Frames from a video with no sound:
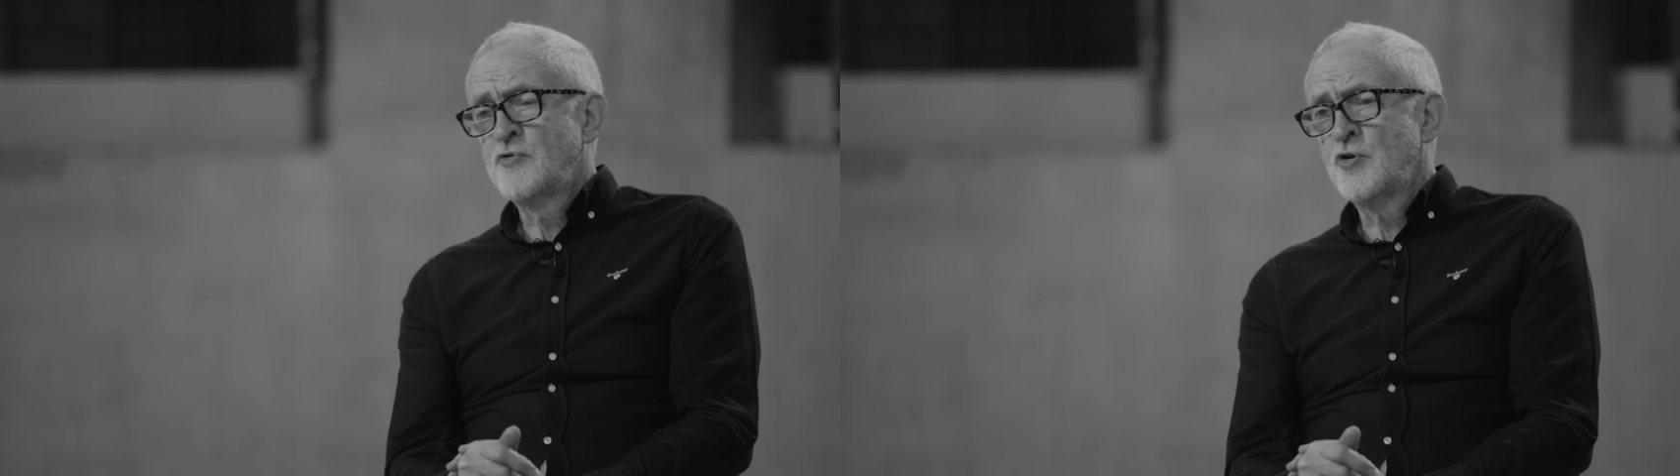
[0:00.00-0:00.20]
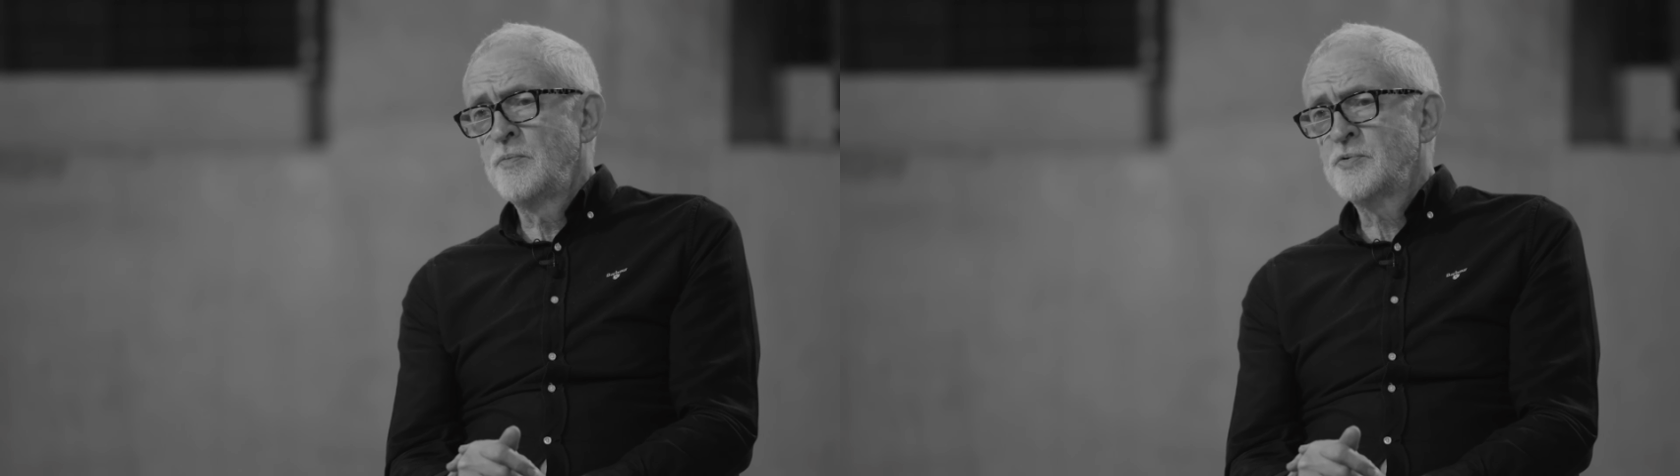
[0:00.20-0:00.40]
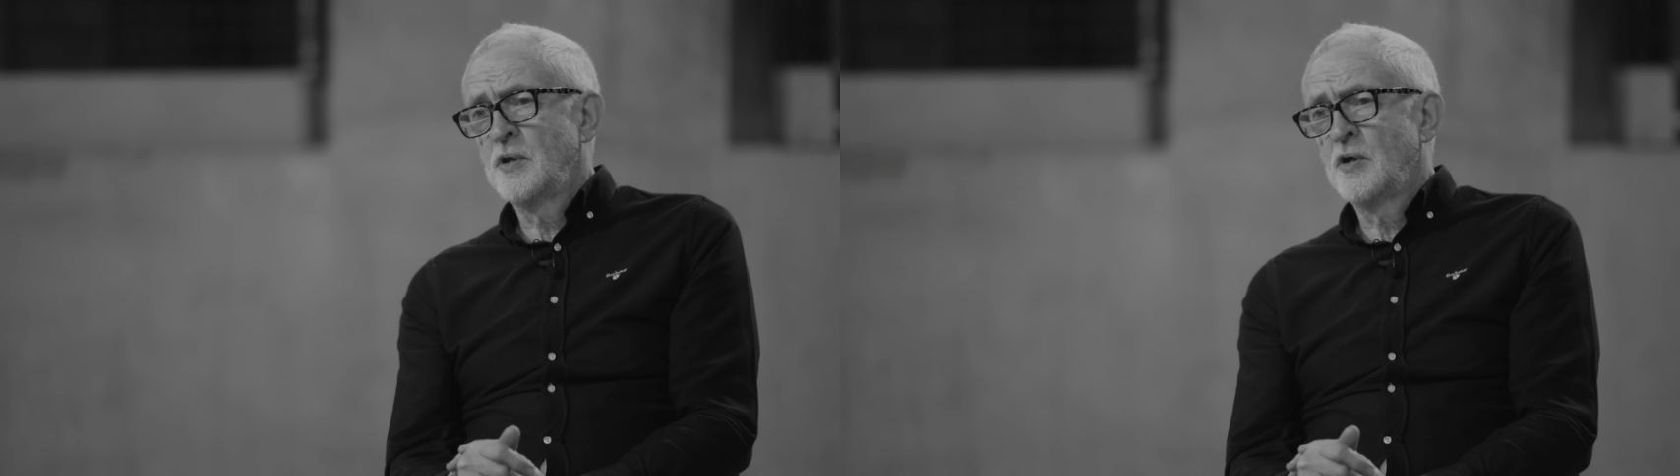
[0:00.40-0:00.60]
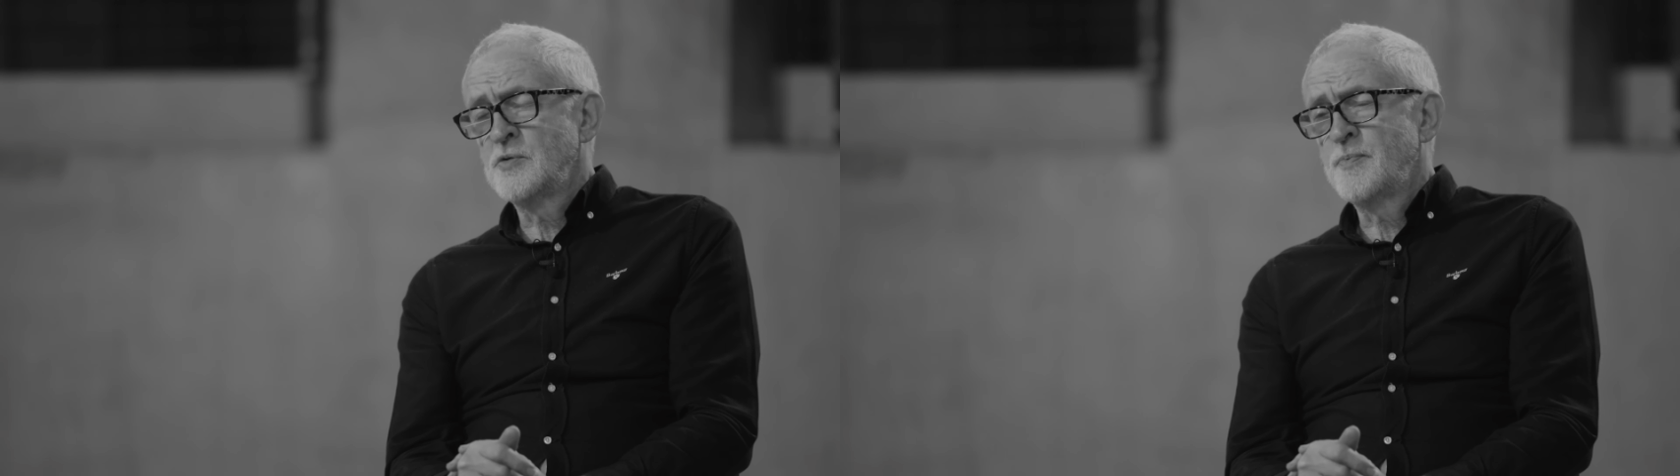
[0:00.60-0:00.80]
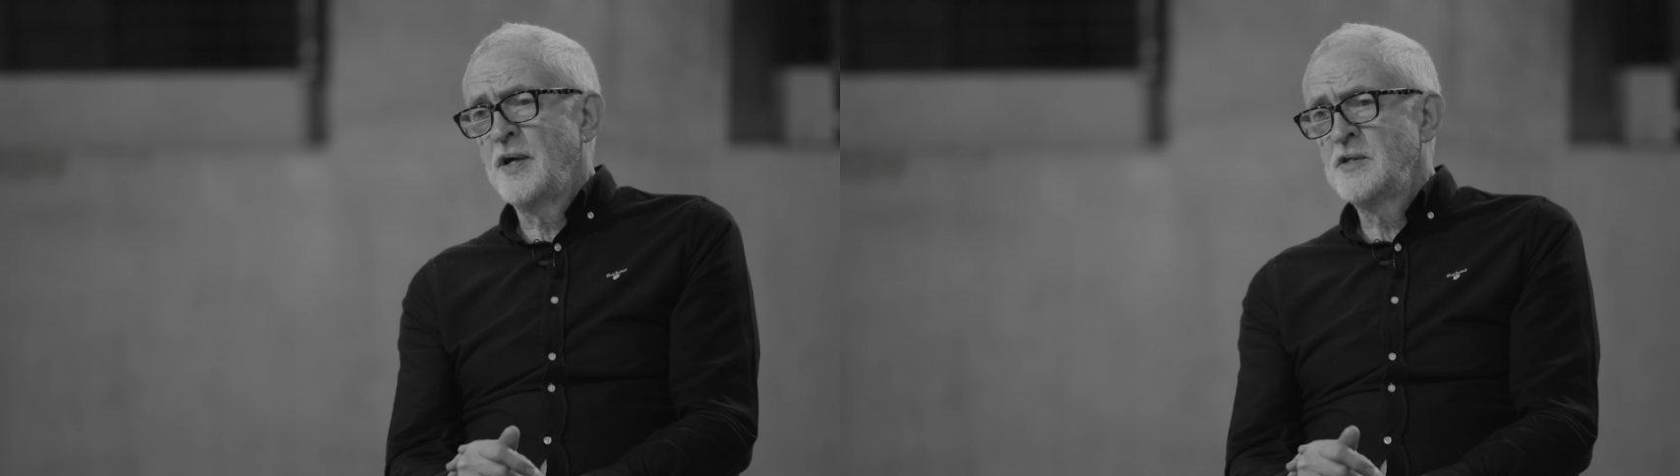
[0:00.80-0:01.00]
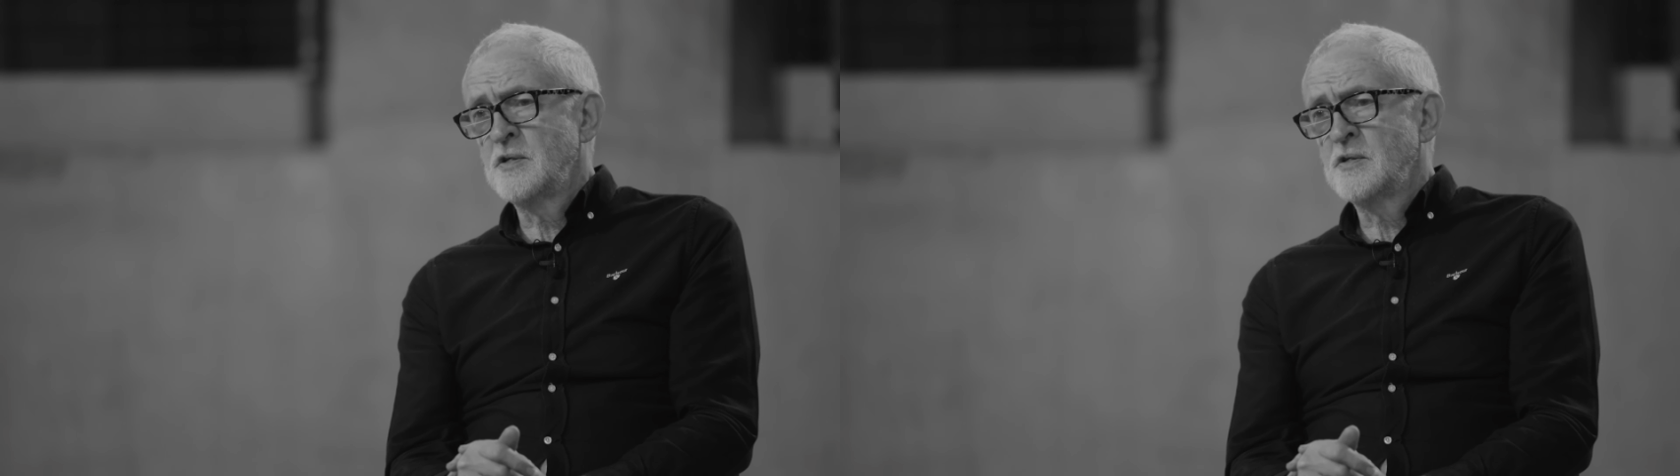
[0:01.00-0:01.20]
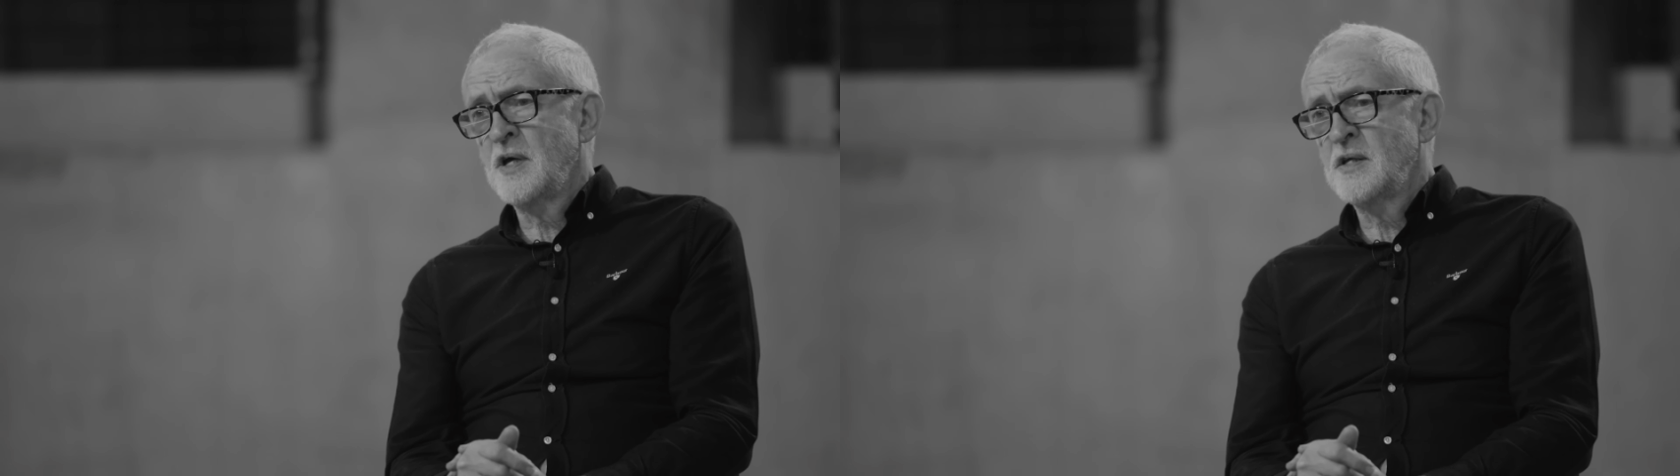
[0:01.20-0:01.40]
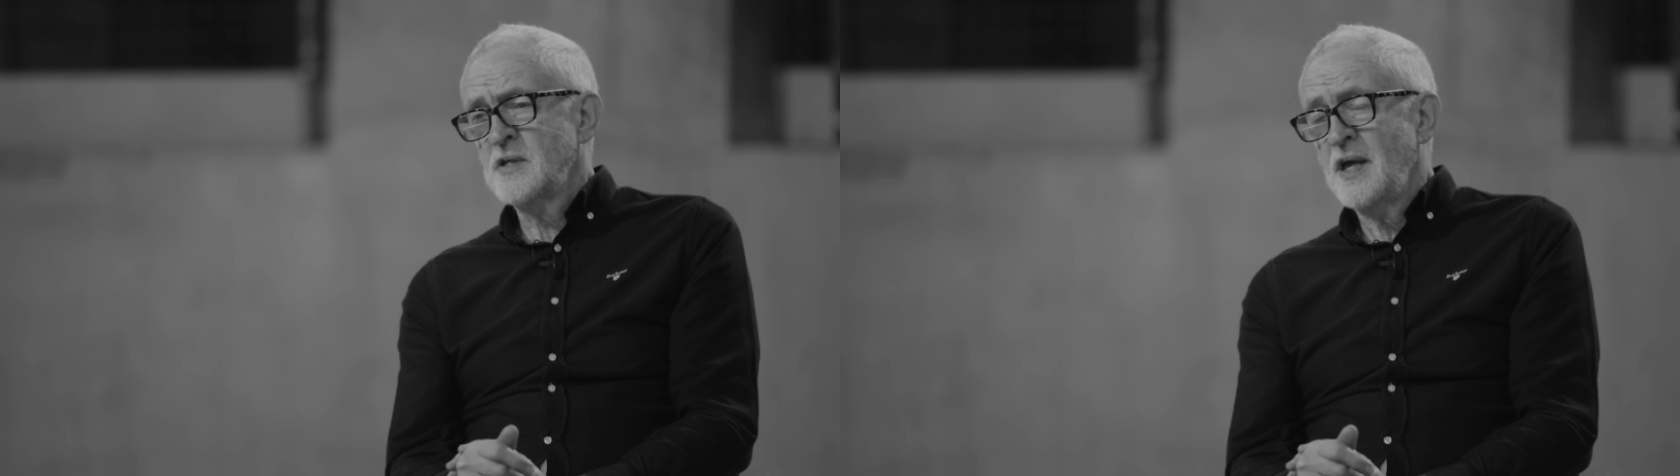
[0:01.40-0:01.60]
troops on those bases
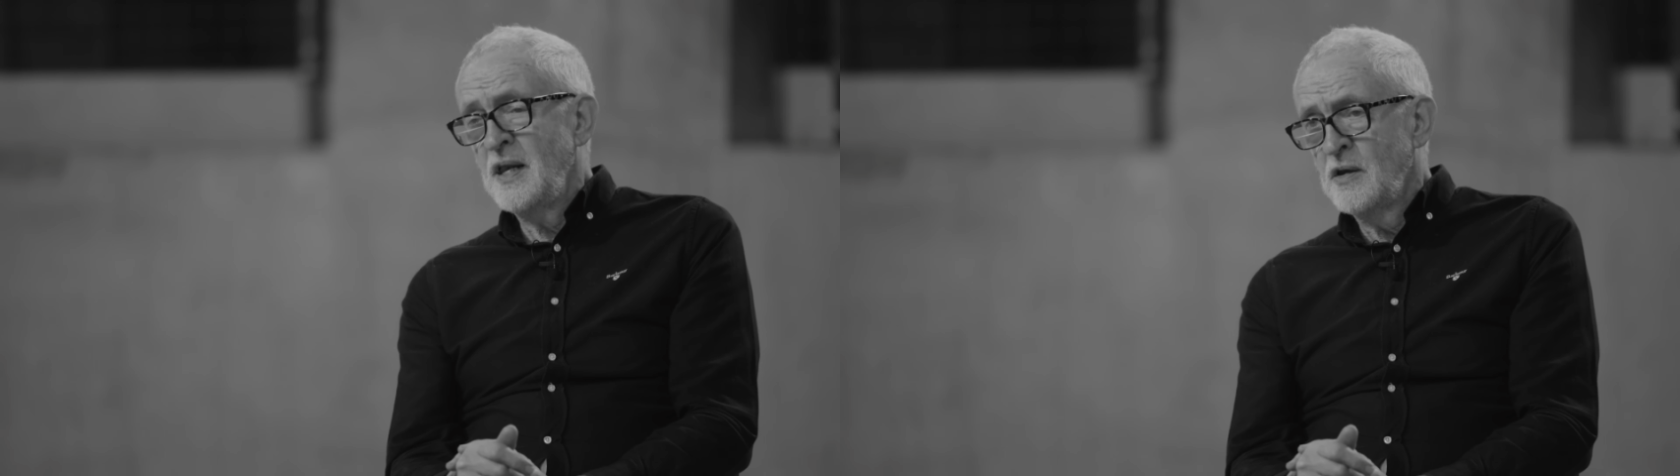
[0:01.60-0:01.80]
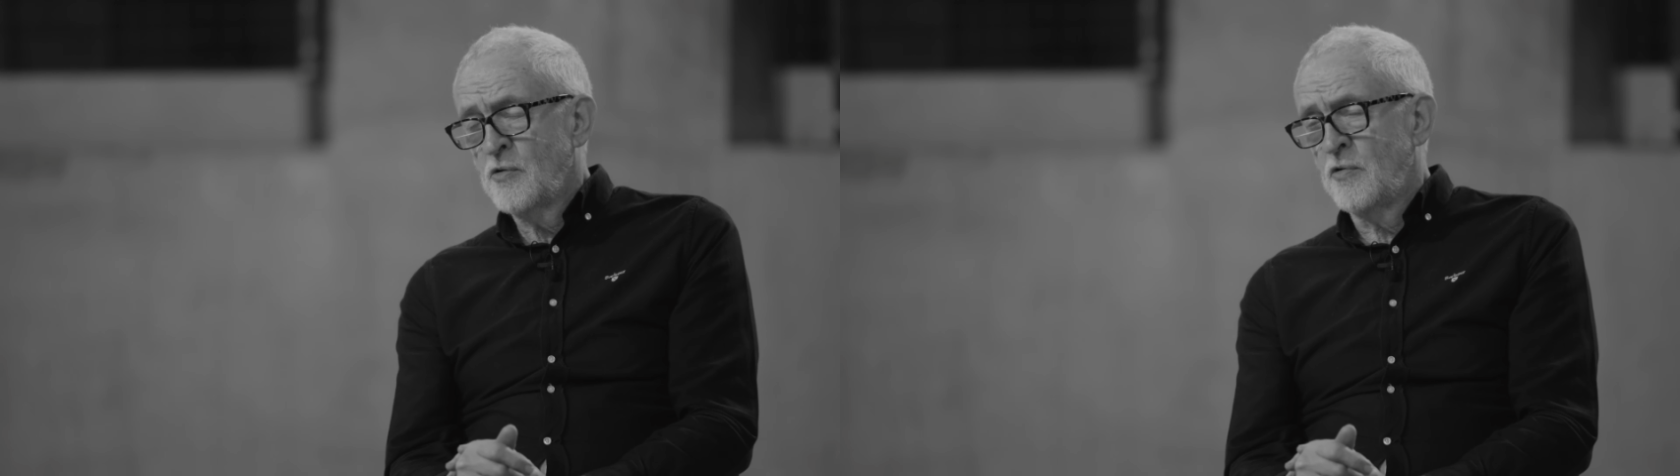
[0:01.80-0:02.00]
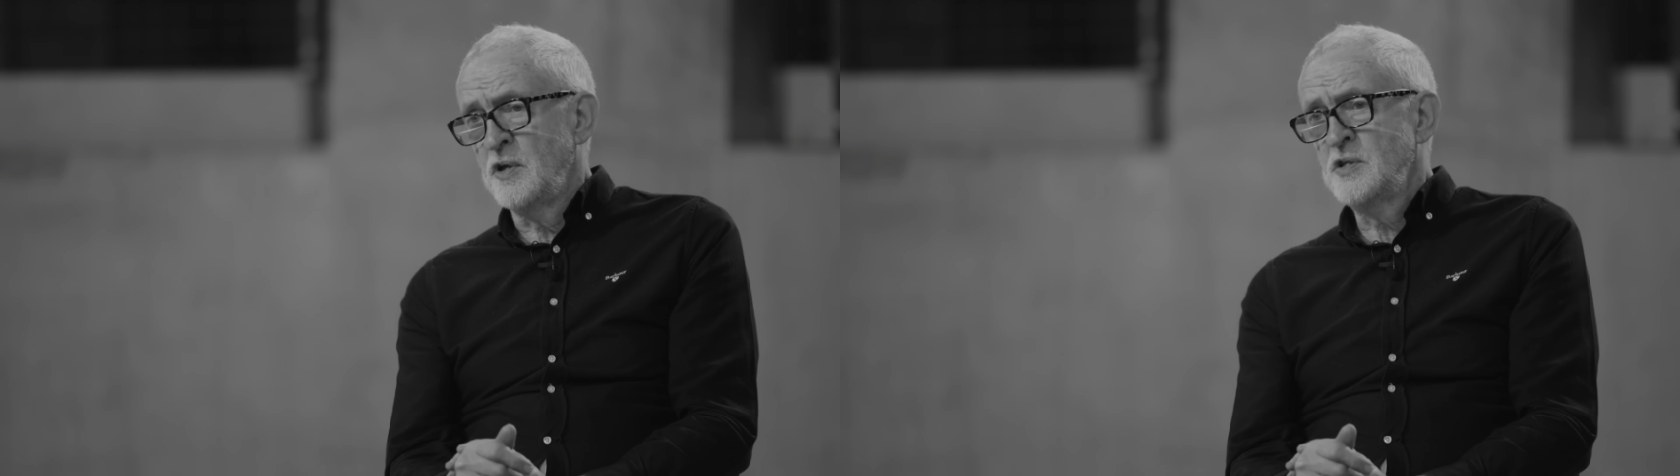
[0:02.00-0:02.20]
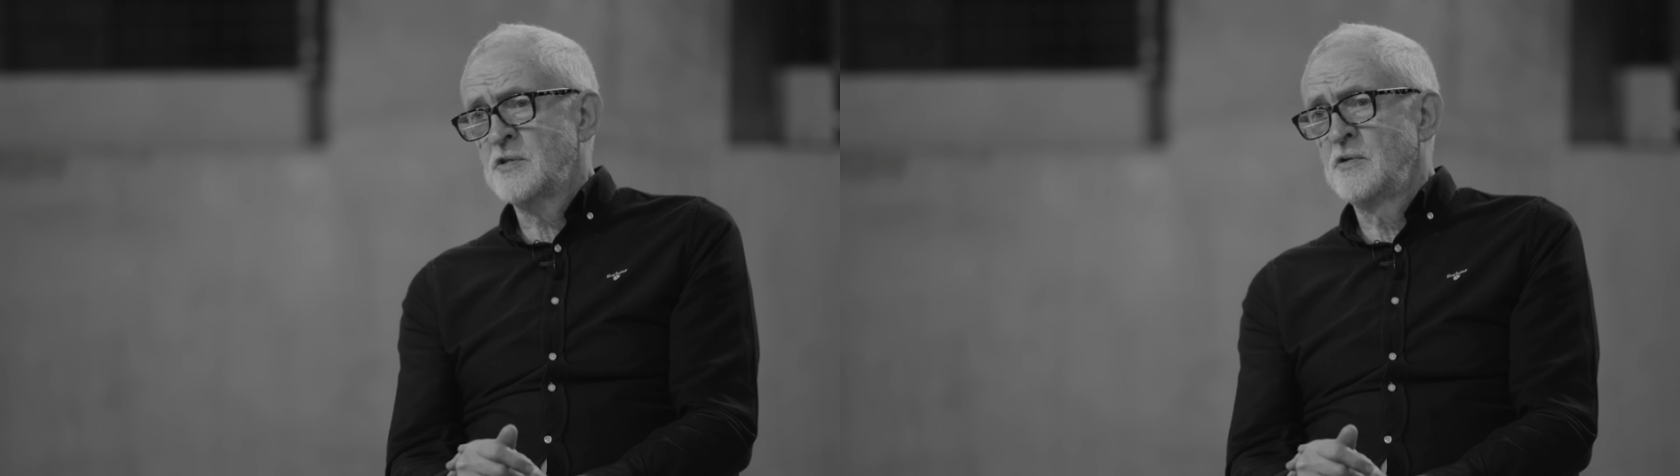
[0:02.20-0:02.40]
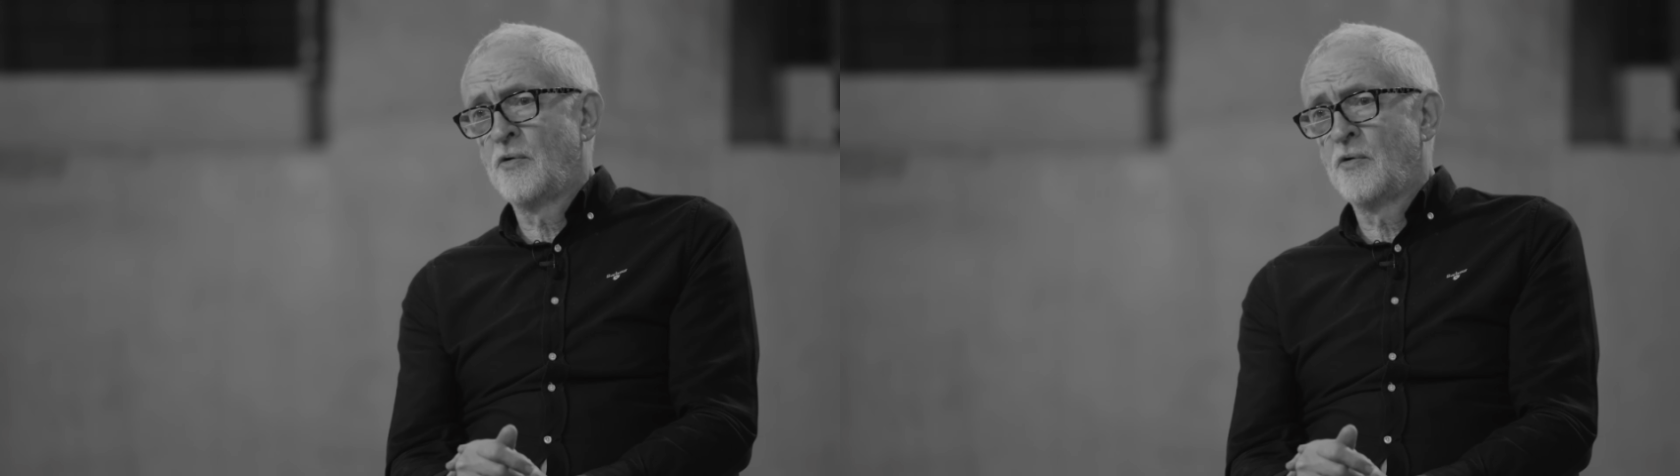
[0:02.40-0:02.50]
has increased,